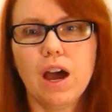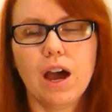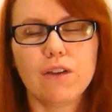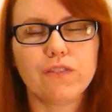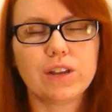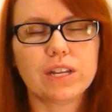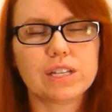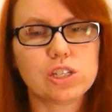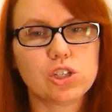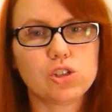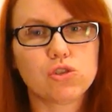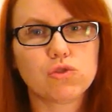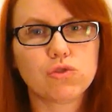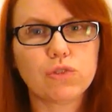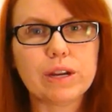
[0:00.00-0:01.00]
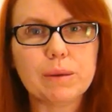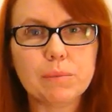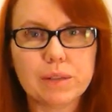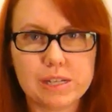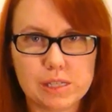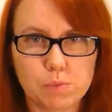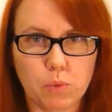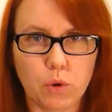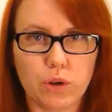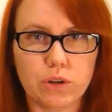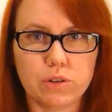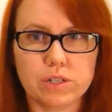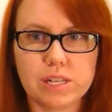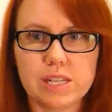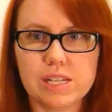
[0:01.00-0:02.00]
I feel extremely
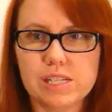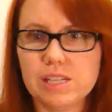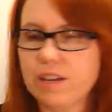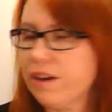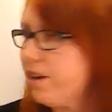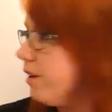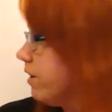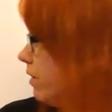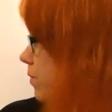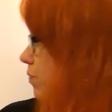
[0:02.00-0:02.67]
spoiled this year.